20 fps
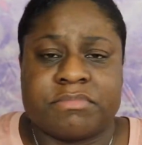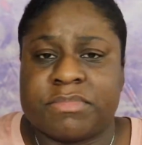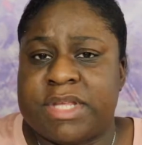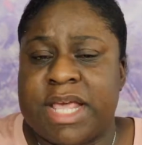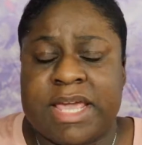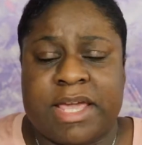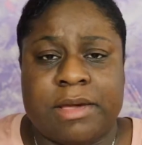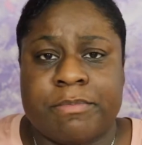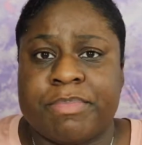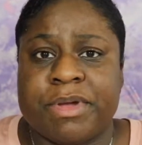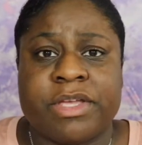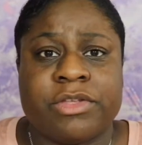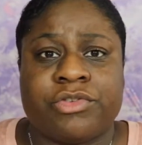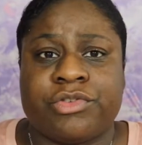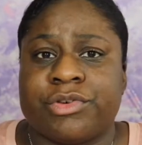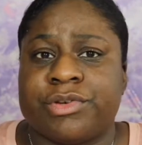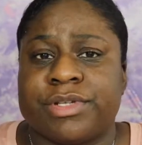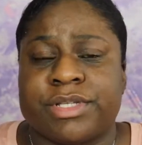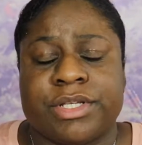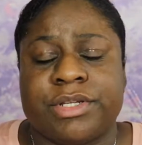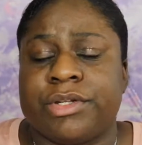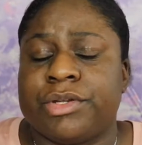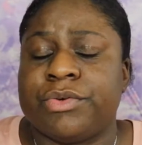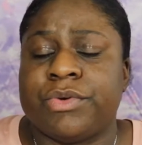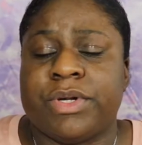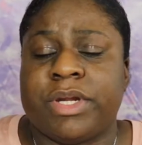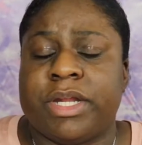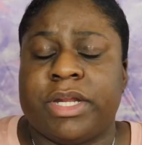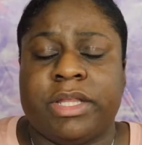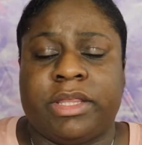taking pictures and
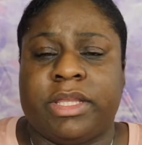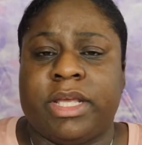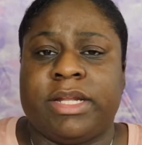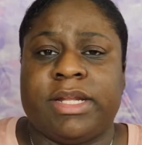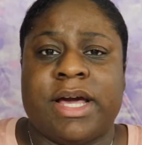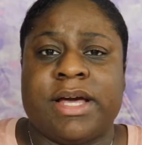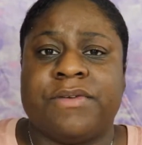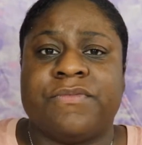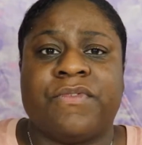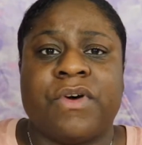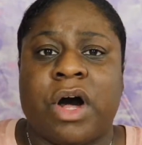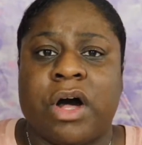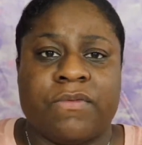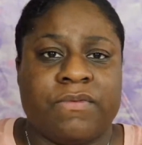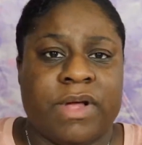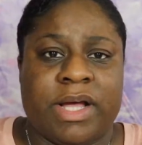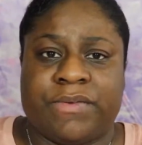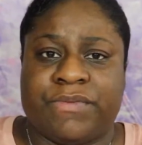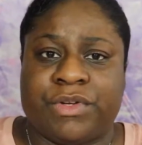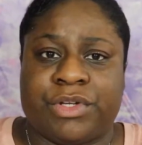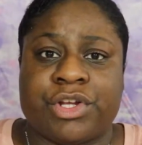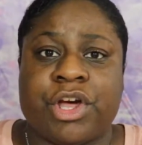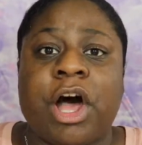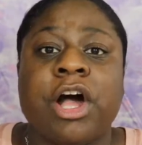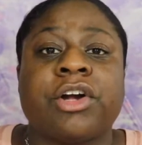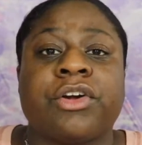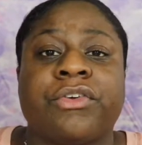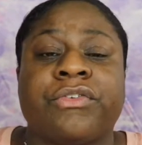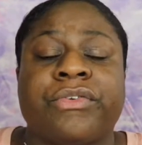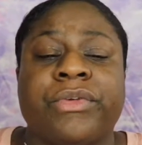doing anything that involved like
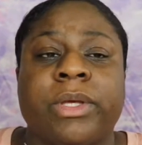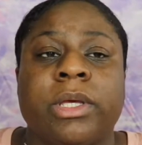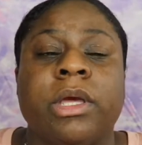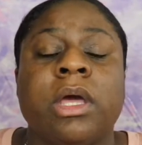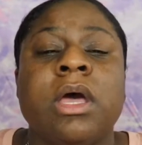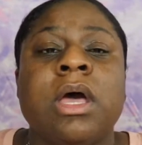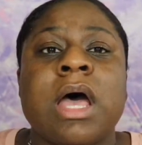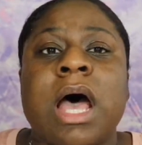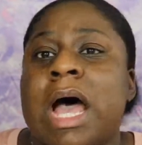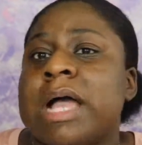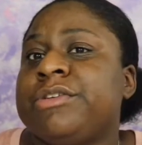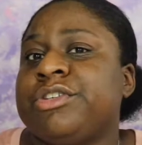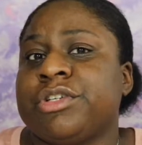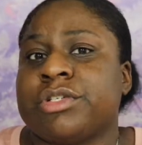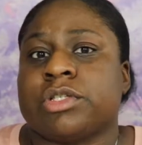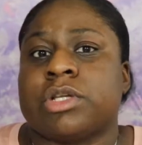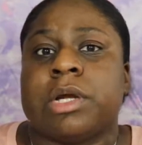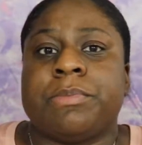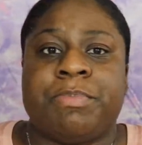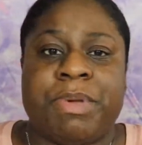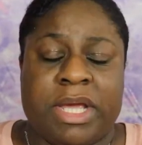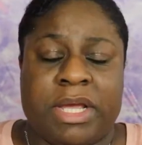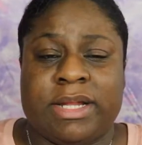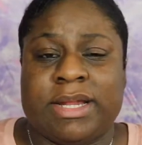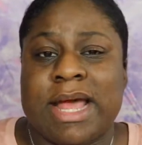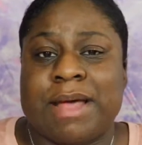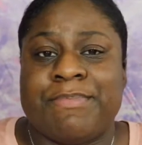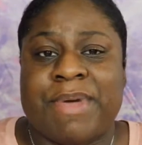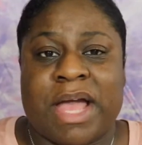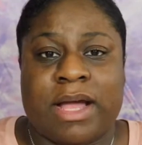photography, I just started picking
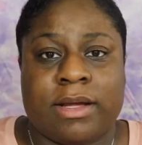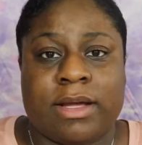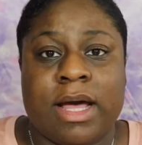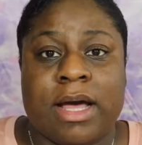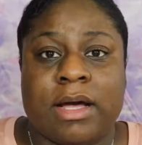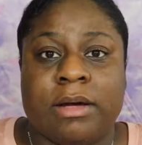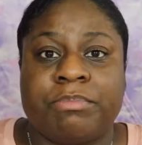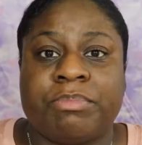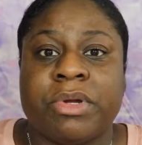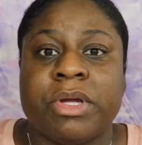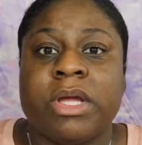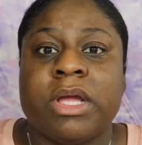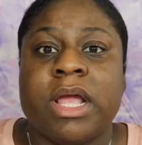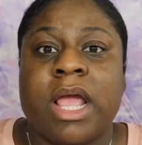that back up.